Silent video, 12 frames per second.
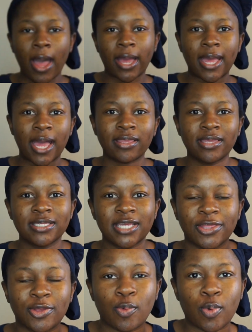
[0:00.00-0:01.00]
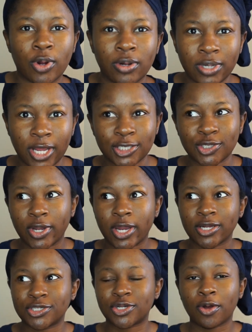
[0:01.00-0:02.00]
I got this at the World Natural
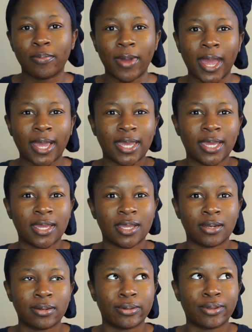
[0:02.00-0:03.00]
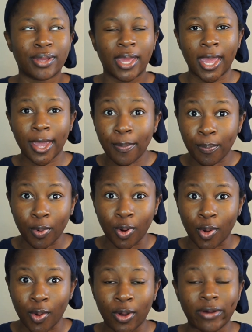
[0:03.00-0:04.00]
Hair Show back in
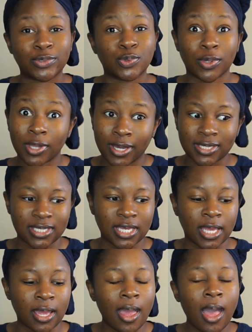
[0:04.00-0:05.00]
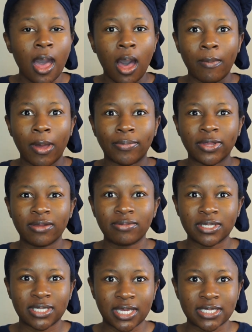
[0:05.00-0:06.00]
April of 2018. Um, I believe
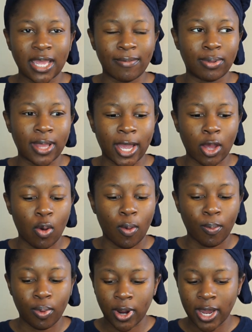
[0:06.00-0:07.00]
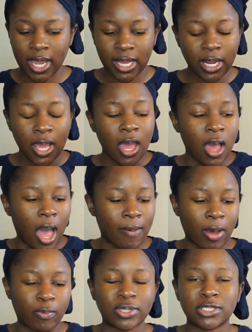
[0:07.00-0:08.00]
this is a black-owned brand.
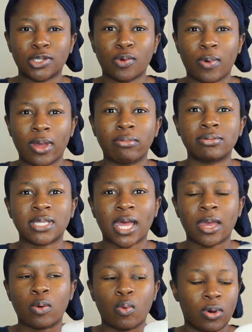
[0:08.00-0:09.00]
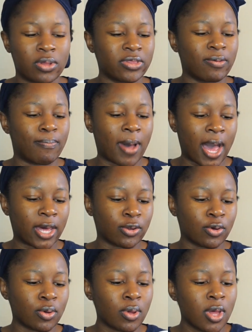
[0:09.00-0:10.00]
Um, I went to the website on the
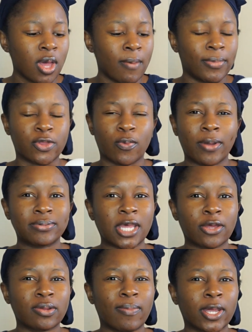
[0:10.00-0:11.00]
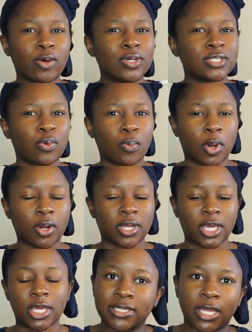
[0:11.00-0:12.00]
bottle, but the website on the bottle isn't
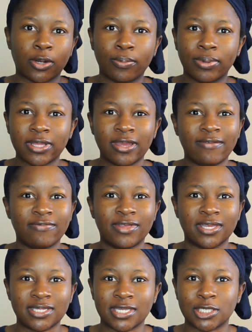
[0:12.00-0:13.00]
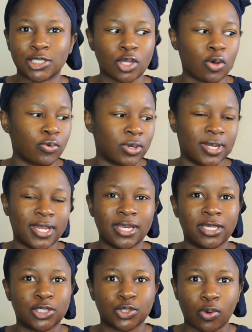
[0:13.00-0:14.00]
working because I don't believe this is sold in
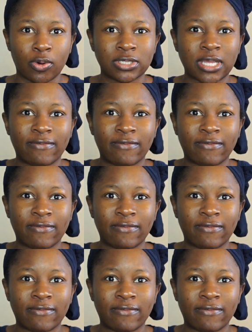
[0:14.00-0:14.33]
any stores.